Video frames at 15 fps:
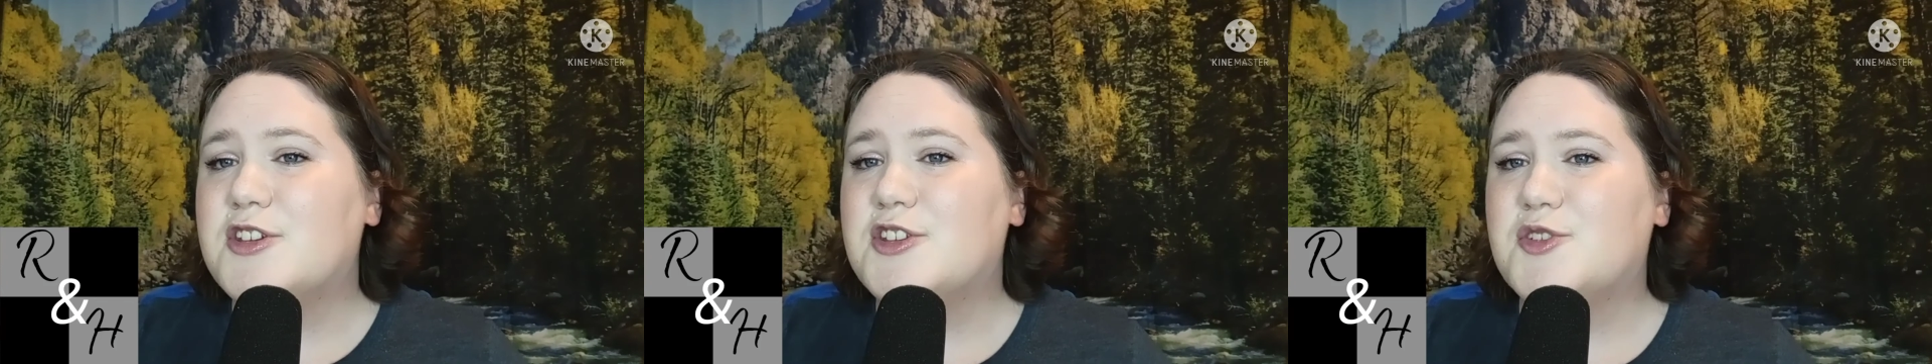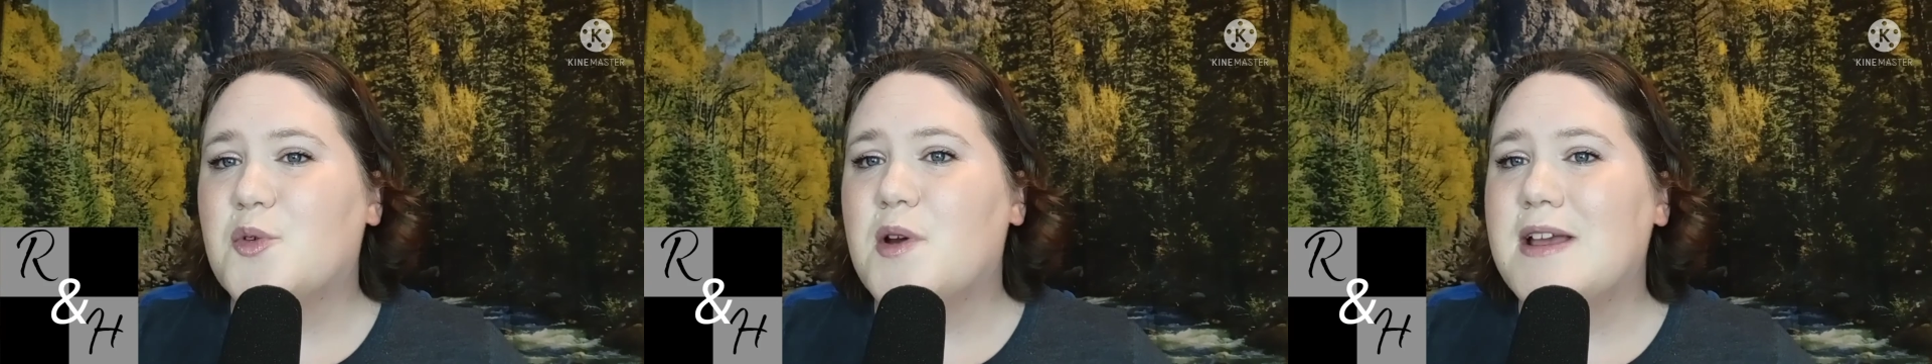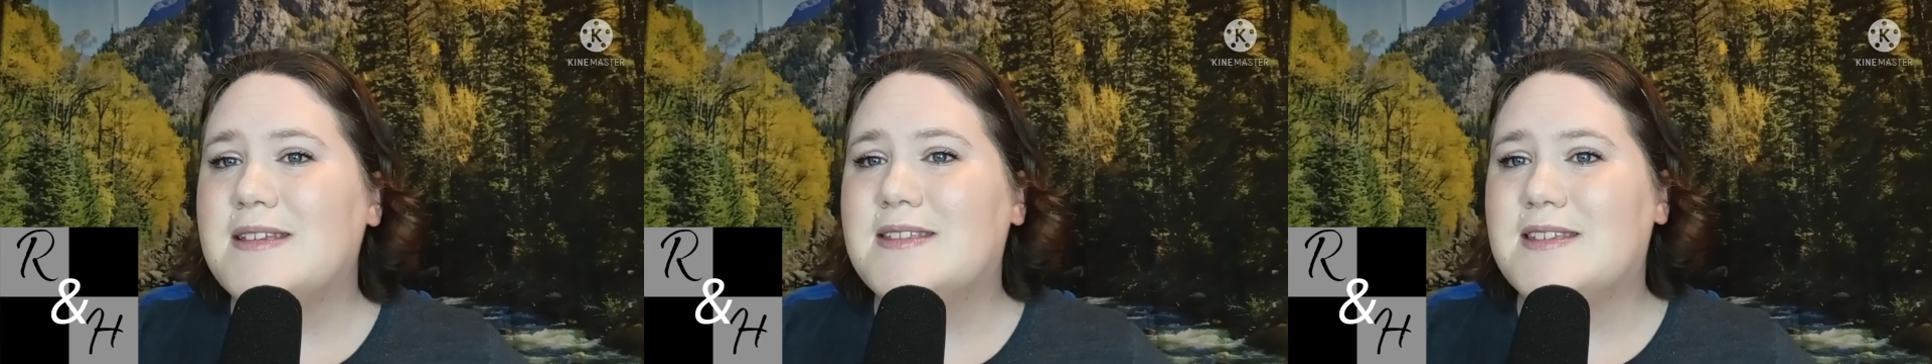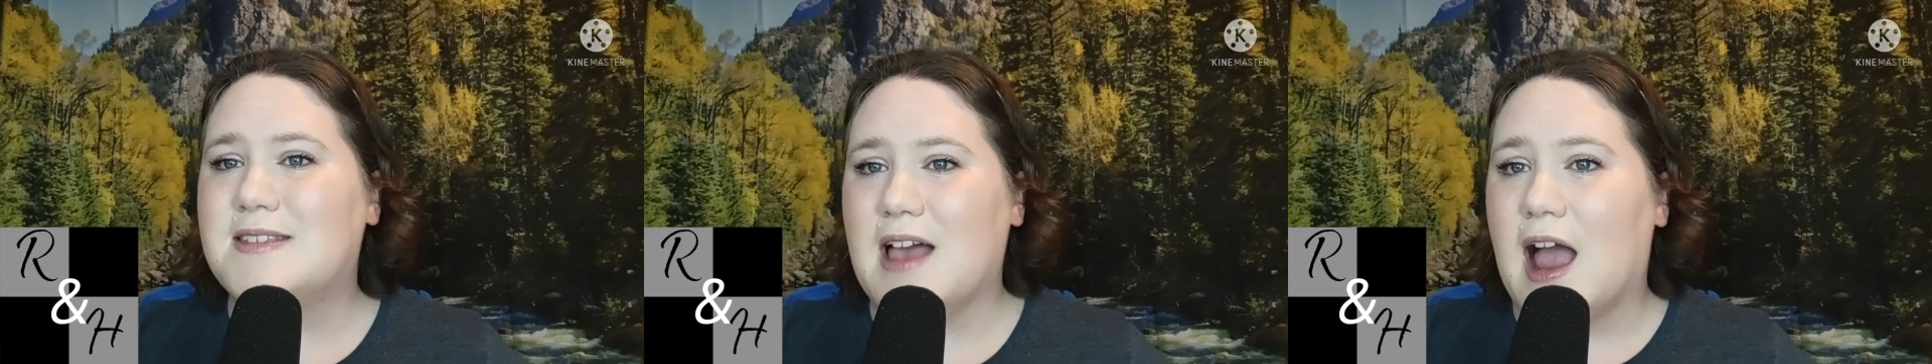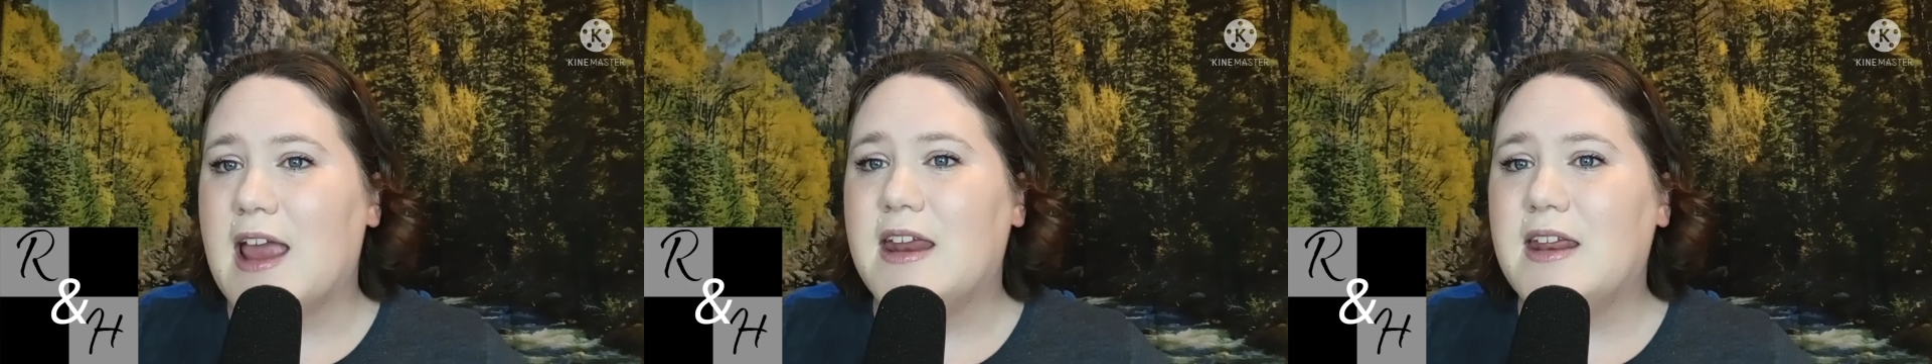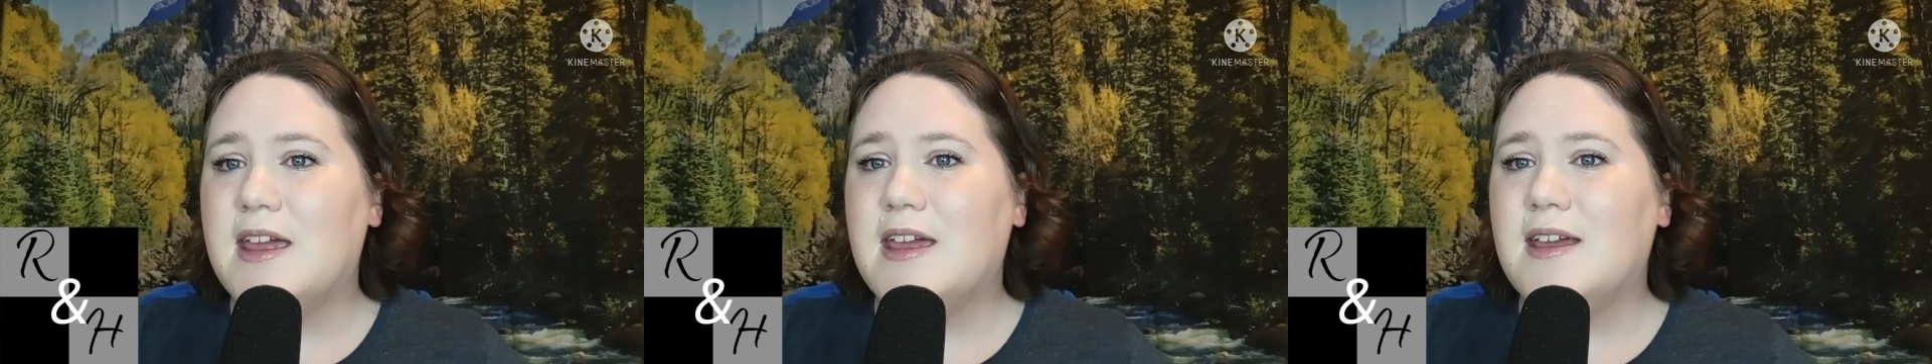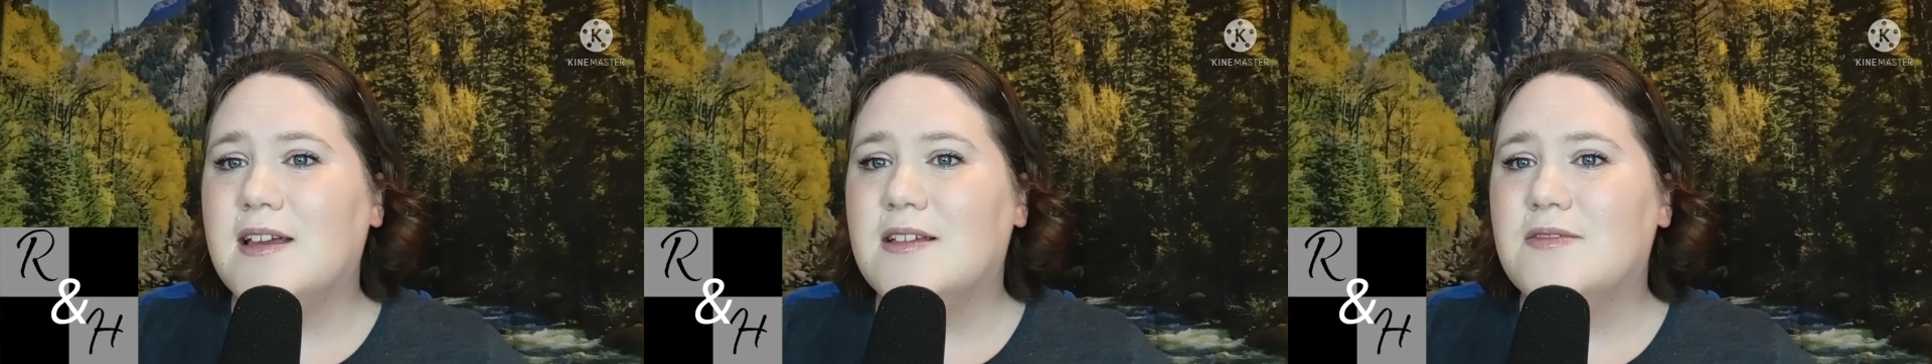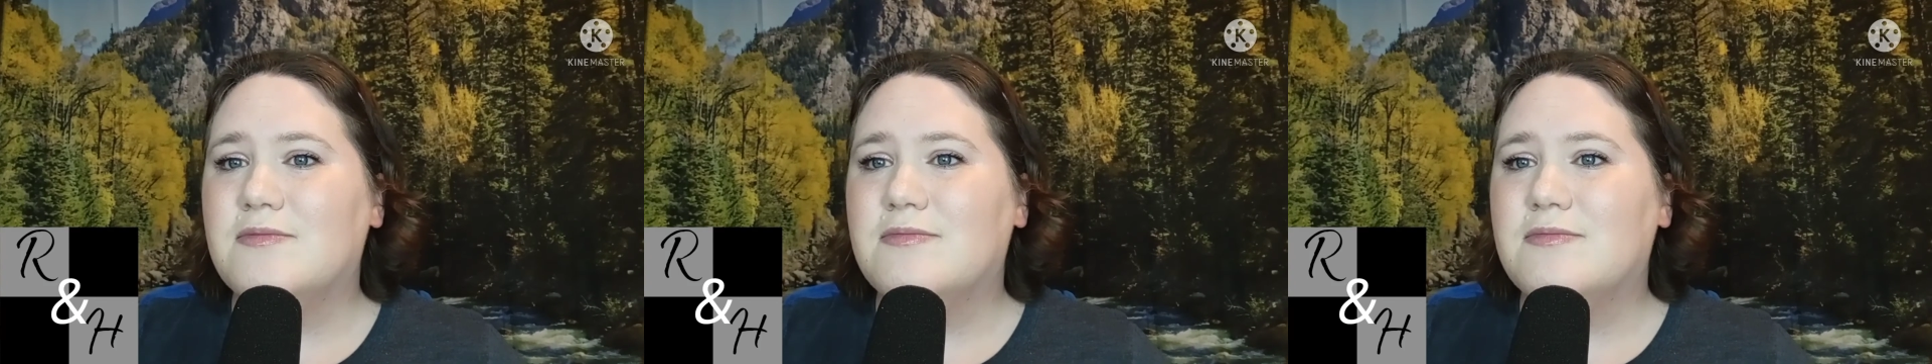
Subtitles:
destroying society,